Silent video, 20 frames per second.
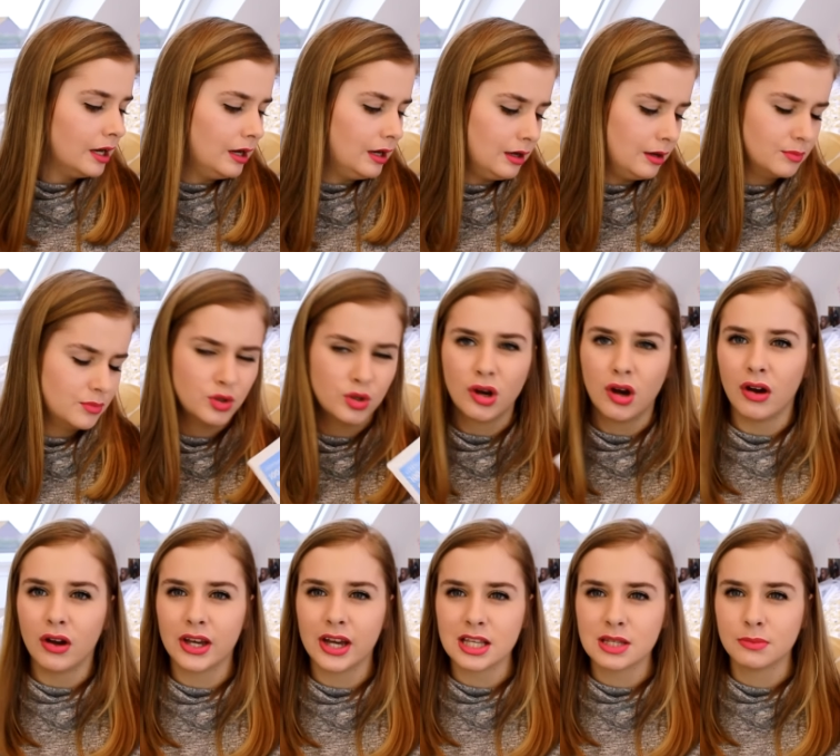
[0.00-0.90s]
Um, you
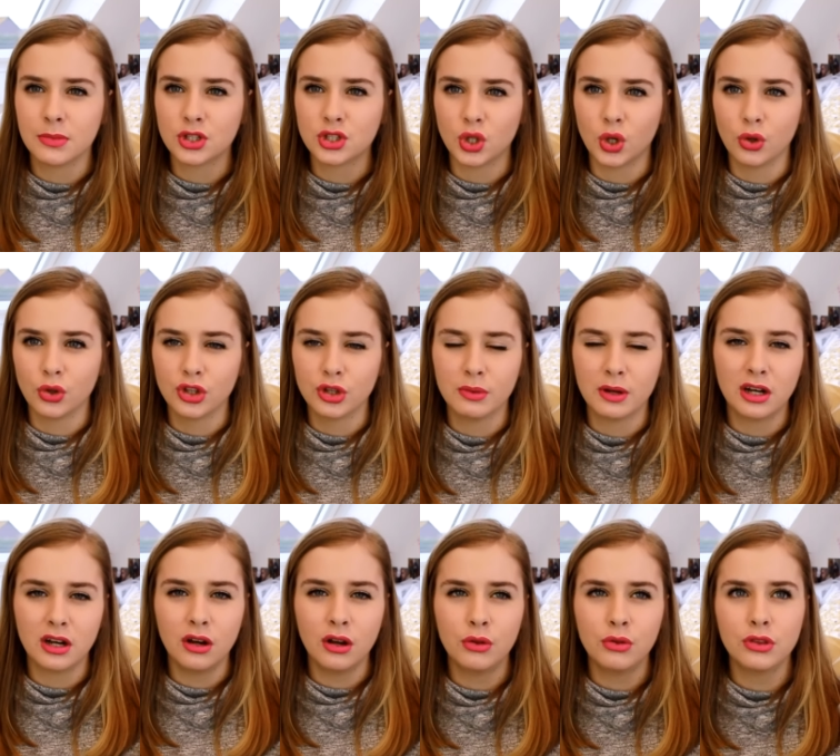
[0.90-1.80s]
can't get as much on them,
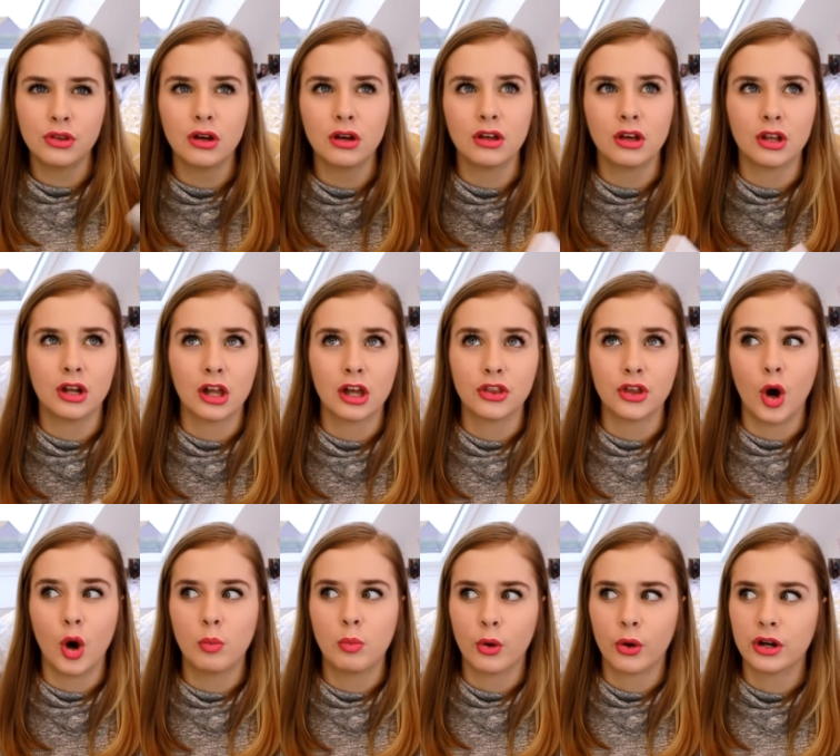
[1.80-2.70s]
and I know that like the
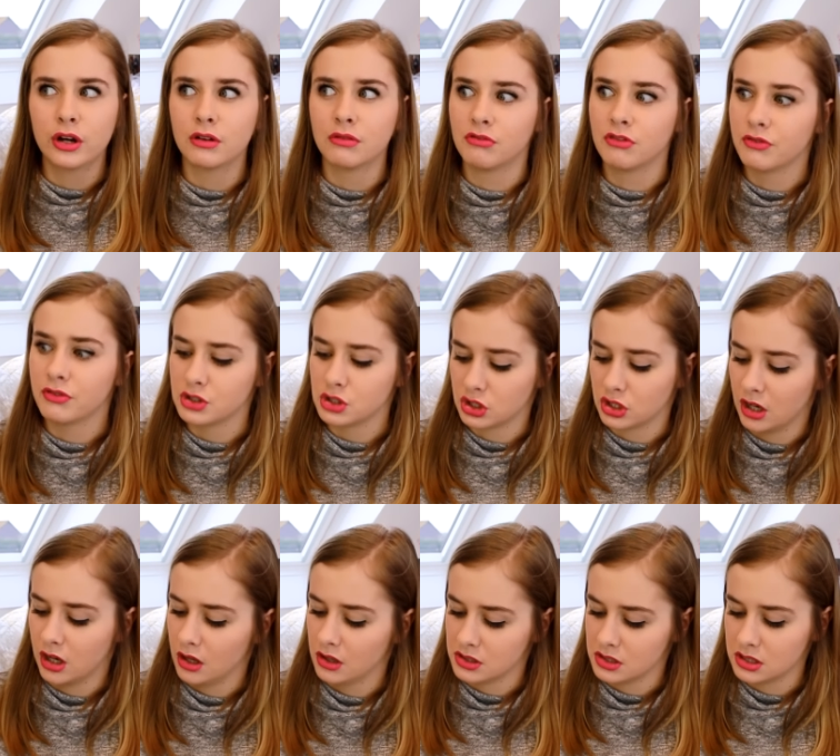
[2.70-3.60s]
whole point on revision
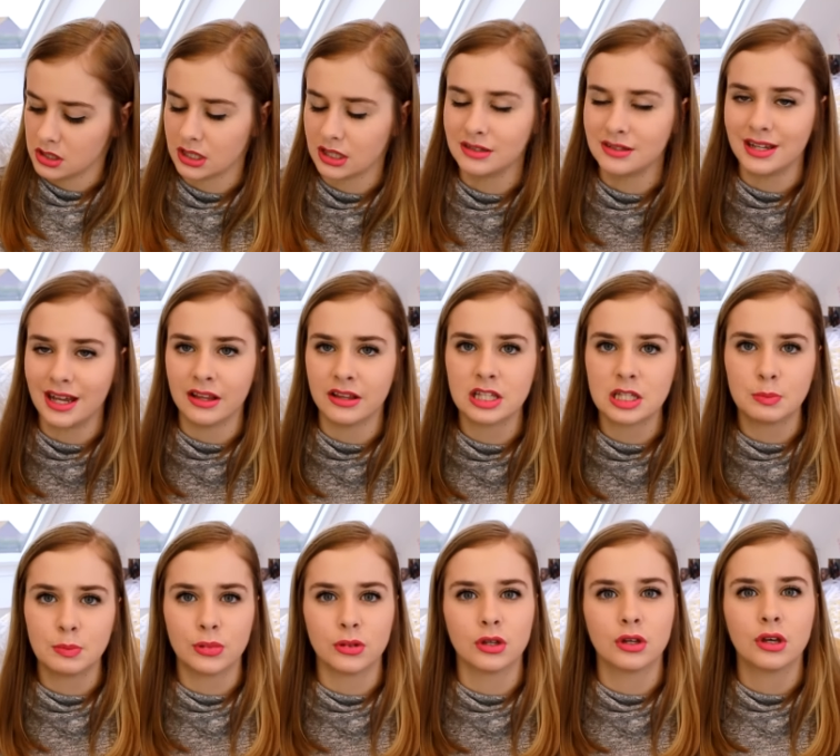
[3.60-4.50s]
cards is to
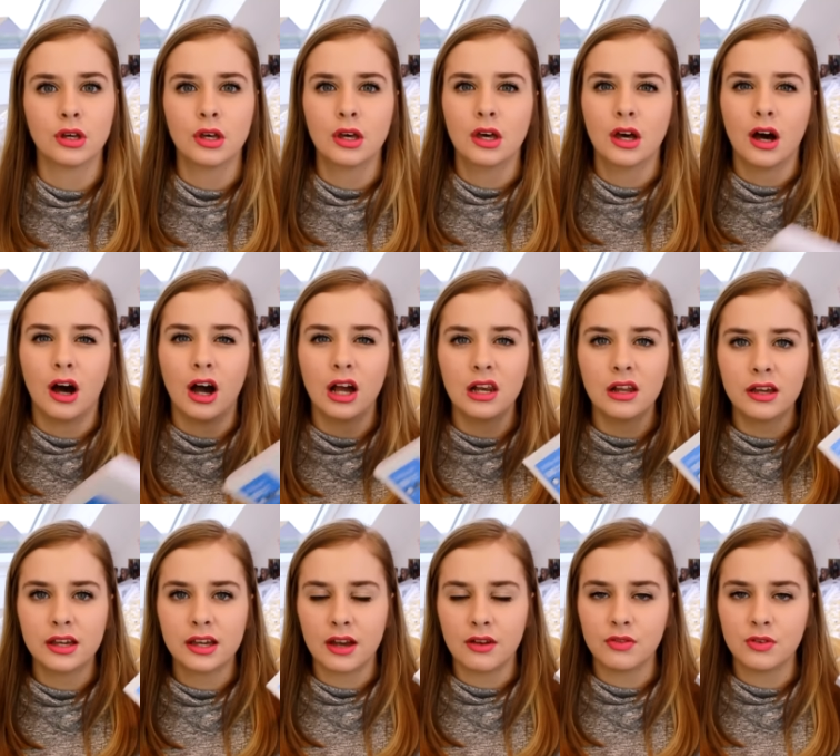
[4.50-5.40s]
condense, but I
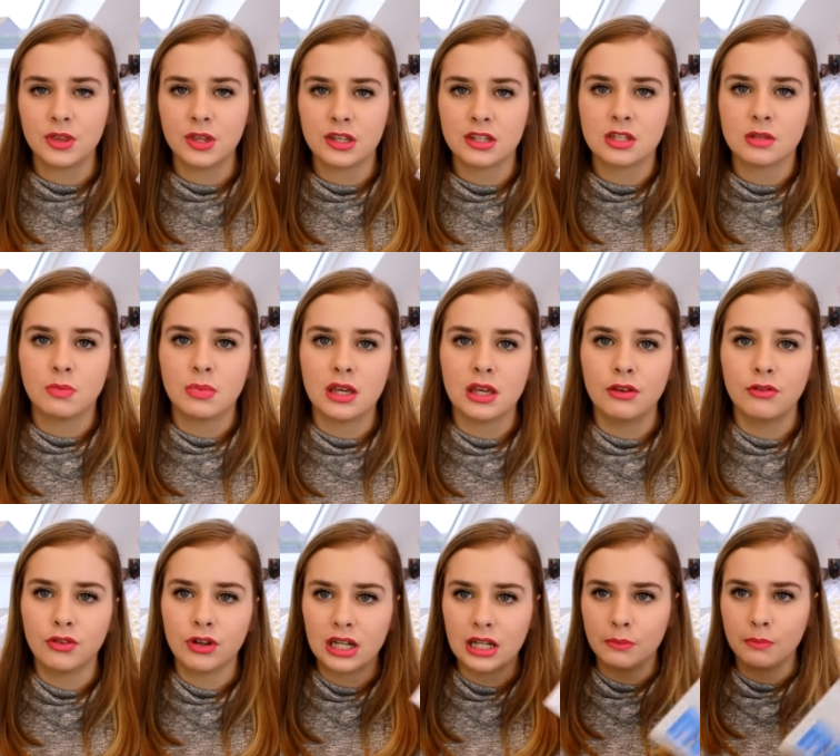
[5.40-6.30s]
like everything to be
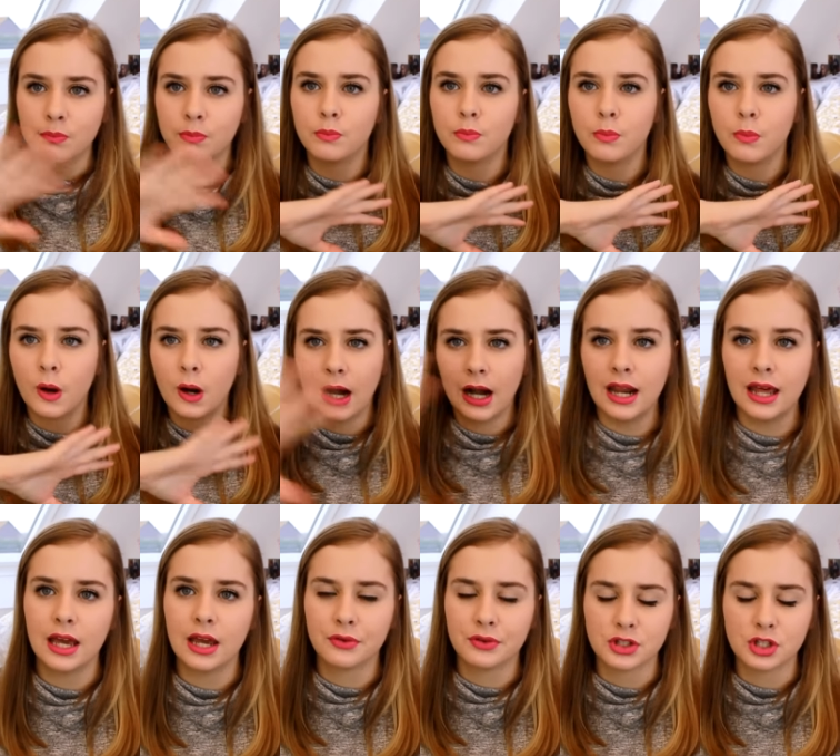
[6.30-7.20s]
really
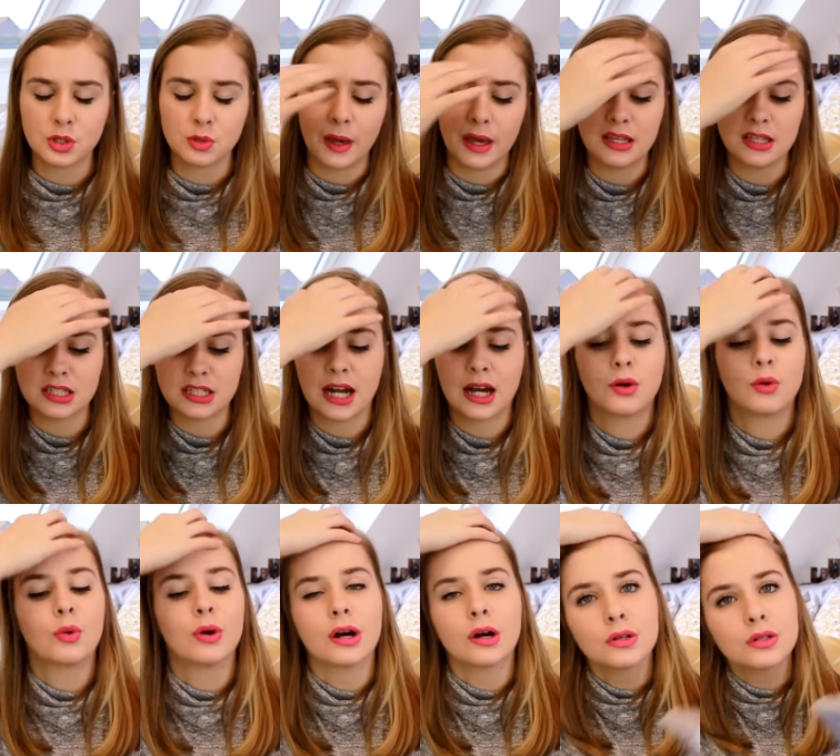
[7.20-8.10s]
clear and spaced
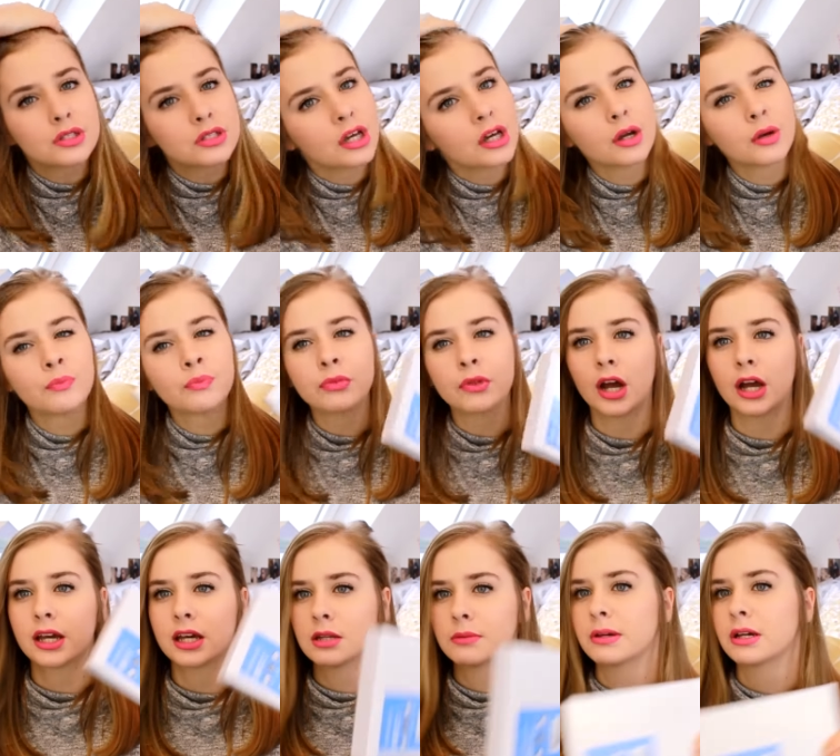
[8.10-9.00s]
out well, so
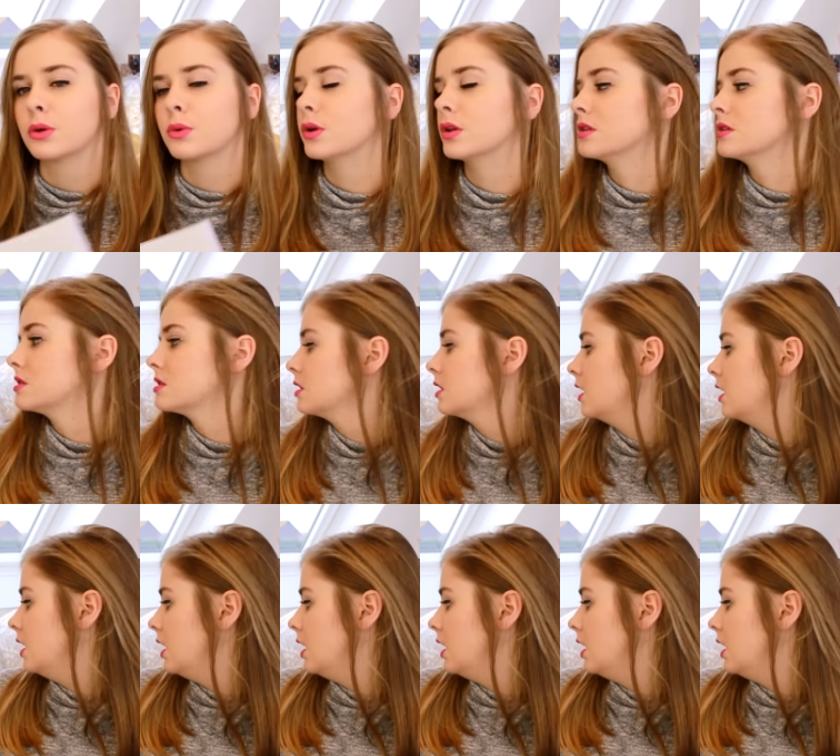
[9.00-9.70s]
I get the bigger ones.